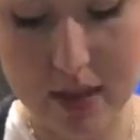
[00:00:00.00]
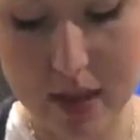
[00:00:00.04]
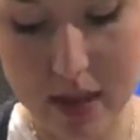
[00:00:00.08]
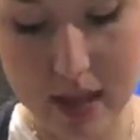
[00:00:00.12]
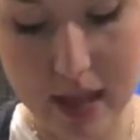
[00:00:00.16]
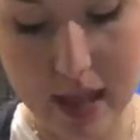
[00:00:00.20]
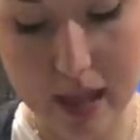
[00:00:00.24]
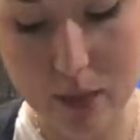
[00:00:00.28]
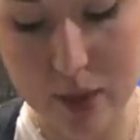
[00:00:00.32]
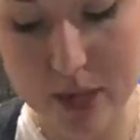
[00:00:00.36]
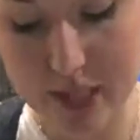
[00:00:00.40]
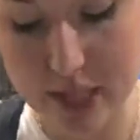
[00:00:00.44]

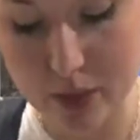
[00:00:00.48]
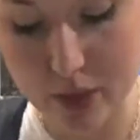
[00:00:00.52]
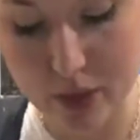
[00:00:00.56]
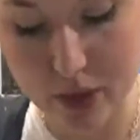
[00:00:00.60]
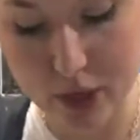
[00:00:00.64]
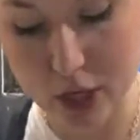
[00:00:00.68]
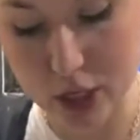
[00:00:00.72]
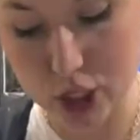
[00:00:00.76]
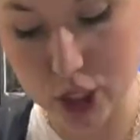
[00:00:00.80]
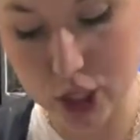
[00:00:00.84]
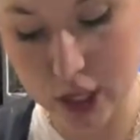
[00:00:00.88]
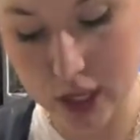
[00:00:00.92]
thing like we did
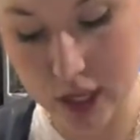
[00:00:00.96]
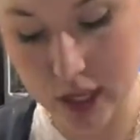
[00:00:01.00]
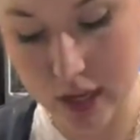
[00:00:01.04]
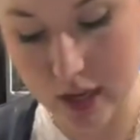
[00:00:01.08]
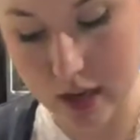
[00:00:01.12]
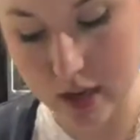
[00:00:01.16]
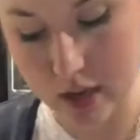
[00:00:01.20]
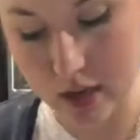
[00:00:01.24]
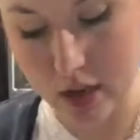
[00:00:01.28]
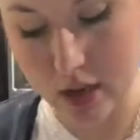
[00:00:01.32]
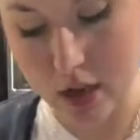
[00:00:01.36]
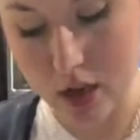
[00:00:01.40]
with our
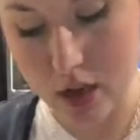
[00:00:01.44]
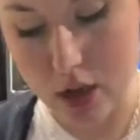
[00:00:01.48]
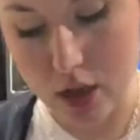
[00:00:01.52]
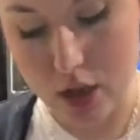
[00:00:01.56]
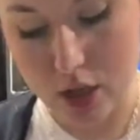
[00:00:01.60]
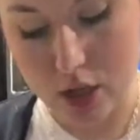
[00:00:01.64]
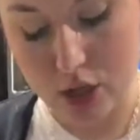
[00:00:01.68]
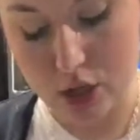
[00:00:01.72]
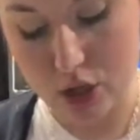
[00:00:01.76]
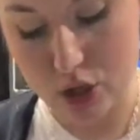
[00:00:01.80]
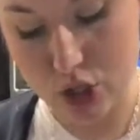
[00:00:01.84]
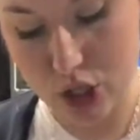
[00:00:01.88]
chicken,
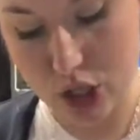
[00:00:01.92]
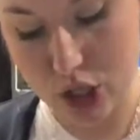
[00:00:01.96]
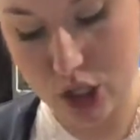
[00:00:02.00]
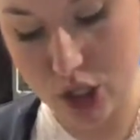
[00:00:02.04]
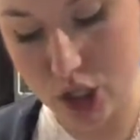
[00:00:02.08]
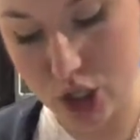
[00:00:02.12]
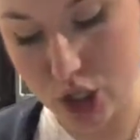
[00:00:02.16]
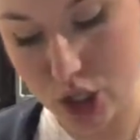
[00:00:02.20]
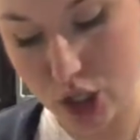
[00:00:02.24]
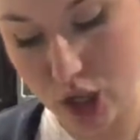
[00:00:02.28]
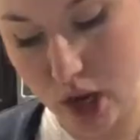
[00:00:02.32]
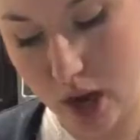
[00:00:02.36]
you
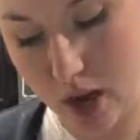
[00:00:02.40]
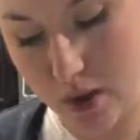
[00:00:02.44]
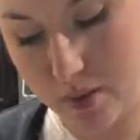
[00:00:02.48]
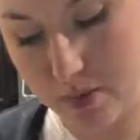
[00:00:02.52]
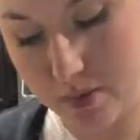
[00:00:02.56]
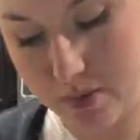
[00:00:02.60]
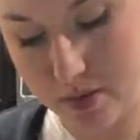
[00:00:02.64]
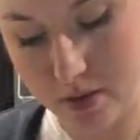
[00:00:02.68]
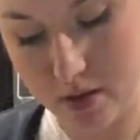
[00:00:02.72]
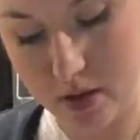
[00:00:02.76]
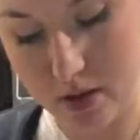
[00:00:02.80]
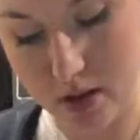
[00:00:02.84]
just chop
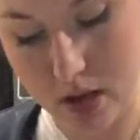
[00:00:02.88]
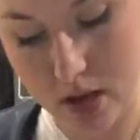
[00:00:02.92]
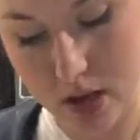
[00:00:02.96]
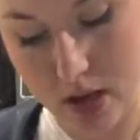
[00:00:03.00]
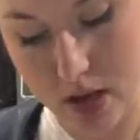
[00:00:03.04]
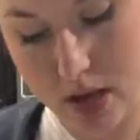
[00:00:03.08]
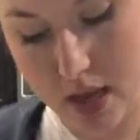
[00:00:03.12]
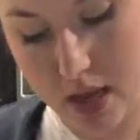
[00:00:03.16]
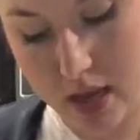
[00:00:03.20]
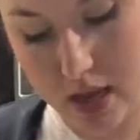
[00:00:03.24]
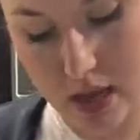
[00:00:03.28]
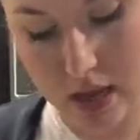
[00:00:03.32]

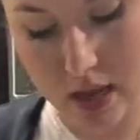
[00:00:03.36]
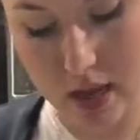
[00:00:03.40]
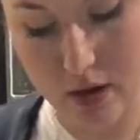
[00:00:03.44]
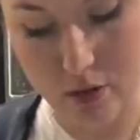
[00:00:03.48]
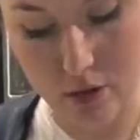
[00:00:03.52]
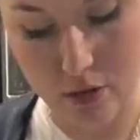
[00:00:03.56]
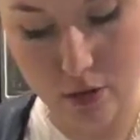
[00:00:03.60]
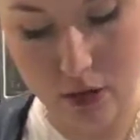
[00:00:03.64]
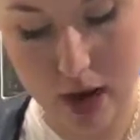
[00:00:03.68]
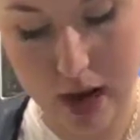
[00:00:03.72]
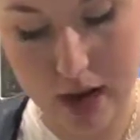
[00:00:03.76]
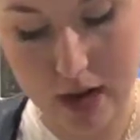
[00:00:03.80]

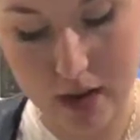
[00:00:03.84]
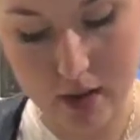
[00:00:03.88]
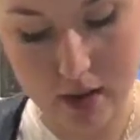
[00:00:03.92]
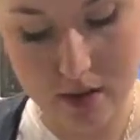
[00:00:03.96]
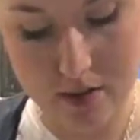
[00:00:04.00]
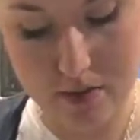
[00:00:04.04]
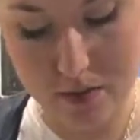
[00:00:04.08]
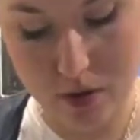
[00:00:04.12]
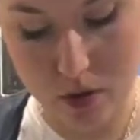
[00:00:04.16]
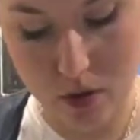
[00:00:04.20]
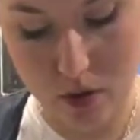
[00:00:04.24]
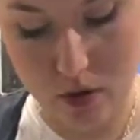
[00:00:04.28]
it right in
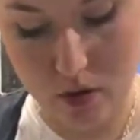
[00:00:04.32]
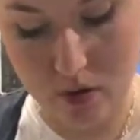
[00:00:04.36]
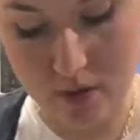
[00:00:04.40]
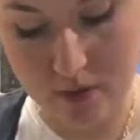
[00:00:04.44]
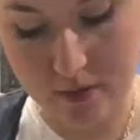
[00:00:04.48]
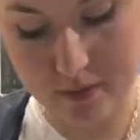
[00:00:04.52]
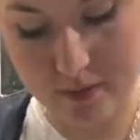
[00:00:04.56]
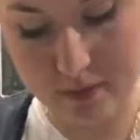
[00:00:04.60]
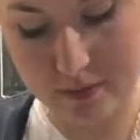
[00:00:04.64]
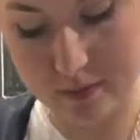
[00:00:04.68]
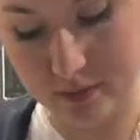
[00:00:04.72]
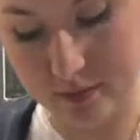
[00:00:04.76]
the bowl.
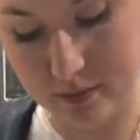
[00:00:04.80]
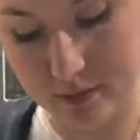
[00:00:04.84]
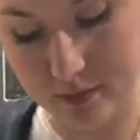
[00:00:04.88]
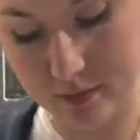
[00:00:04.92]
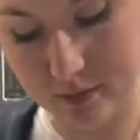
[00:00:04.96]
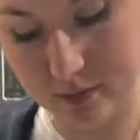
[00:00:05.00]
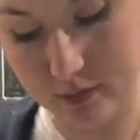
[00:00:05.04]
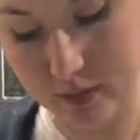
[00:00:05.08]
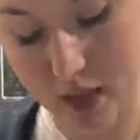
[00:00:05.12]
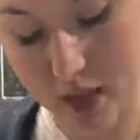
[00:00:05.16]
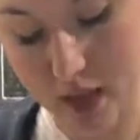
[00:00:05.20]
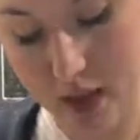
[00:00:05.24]

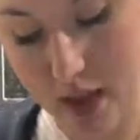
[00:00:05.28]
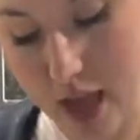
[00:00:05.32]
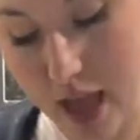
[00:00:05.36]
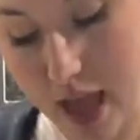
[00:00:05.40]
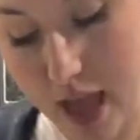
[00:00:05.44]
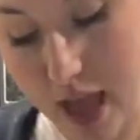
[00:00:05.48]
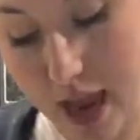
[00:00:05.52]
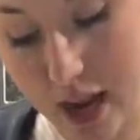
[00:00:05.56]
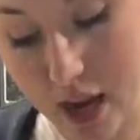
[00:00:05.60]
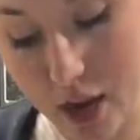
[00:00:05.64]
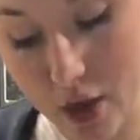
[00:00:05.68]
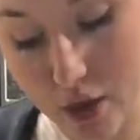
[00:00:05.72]

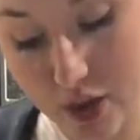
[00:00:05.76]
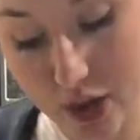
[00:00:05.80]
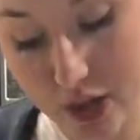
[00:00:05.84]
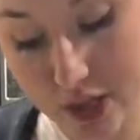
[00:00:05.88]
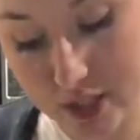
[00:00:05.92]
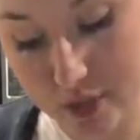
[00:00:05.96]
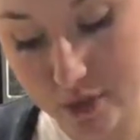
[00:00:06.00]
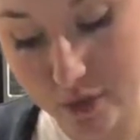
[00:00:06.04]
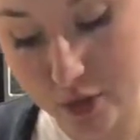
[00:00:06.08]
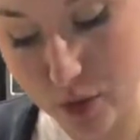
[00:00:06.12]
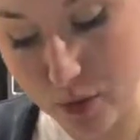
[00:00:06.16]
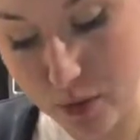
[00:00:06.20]
I know
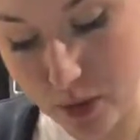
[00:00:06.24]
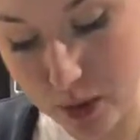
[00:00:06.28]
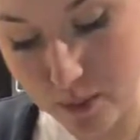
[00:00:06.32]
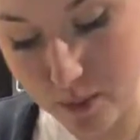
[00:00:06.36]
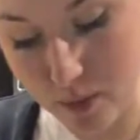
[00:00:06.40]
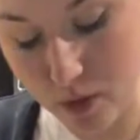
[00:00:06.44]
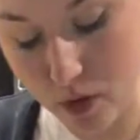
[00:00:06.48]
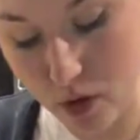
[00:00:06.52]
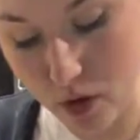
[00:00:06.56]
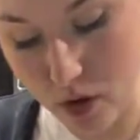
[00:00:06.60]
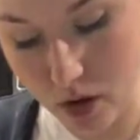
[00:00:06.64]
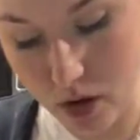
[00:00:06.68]
there's a few
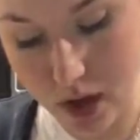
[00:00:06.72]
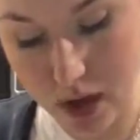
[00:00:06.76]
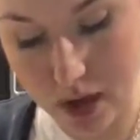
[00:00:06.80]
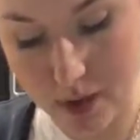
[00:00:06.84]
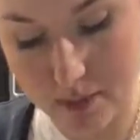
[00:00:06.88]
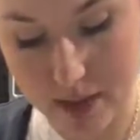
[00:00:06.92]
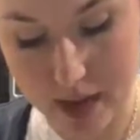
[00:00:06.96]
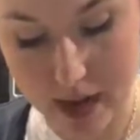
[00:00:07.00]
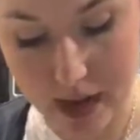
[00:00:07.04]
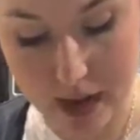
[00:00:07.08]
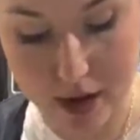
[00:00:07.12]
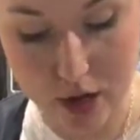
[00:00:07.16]
people
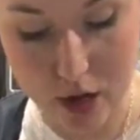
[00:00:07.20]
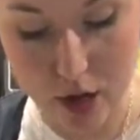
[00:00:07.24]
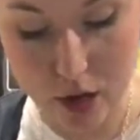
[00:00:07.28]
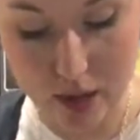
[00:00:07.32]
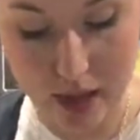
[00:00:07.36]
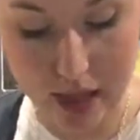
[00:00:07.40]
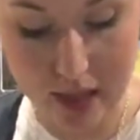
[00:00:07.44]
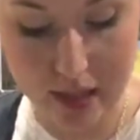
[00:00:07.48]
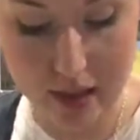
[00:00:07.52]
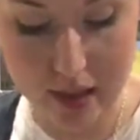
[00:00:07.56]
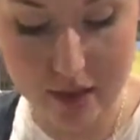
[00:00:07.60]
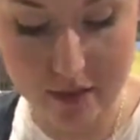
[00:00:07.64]
um, that I know
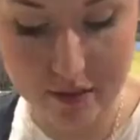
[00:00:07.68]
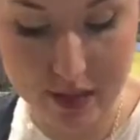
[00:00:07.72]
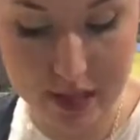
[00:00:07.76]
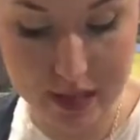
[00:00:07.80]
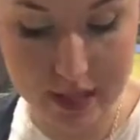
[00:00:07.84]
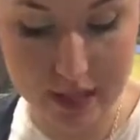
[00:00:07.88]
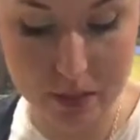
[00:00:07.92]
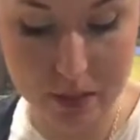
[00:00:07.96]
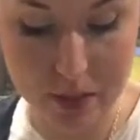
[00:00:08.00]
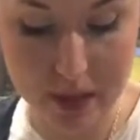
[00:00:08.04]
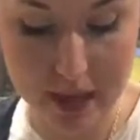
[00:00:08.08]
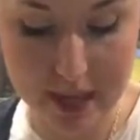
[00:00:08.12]
that love
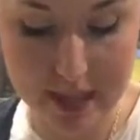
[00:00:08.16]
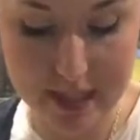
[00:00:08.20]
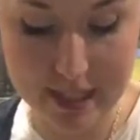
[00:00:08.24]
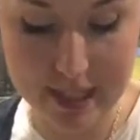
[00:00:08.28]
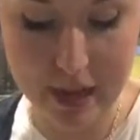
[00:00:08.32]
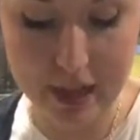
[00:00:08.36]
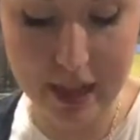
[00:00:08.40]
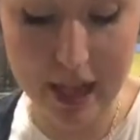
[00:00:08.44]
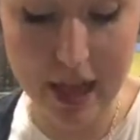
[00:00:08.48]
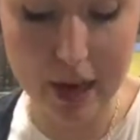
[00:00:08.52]
this because they